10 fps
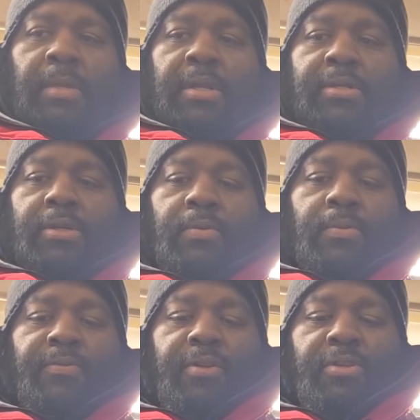So
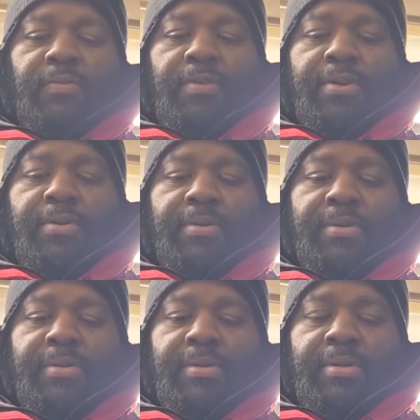the first reel
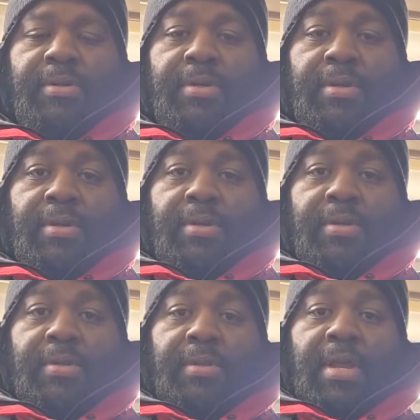
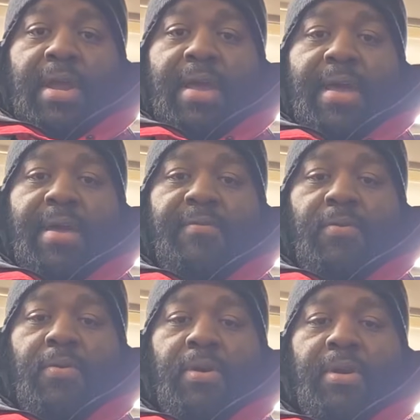that I have,
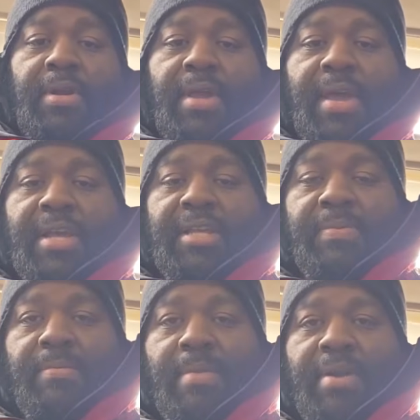or has
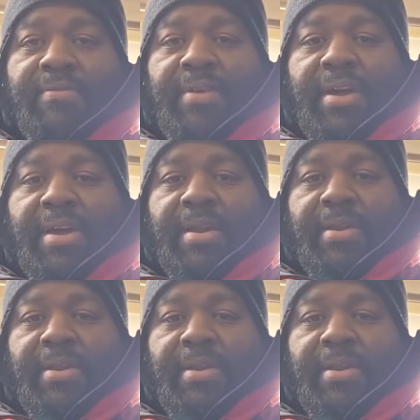been modified,